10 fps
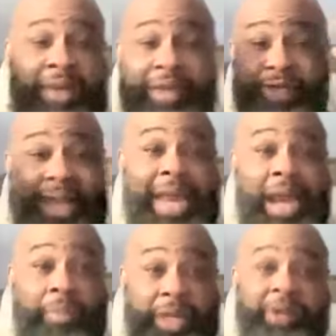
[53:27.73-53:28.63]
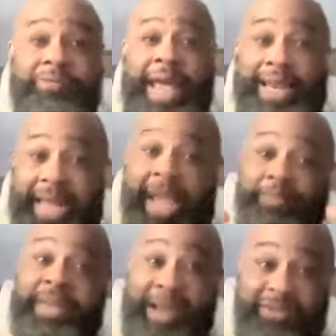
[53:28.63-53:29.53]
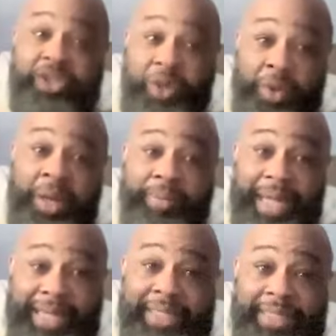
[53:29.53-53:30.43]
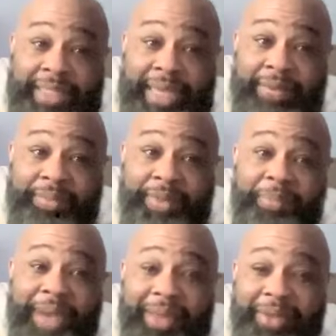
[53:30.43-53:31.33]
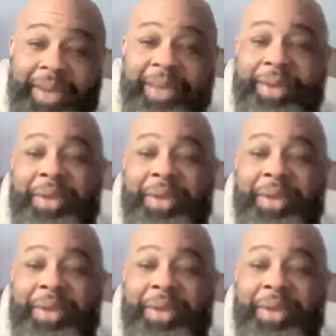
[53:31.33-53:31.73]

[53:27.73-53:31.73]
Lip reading: Like right now I'm looking ratty. I'm never showing up like this again, by the way.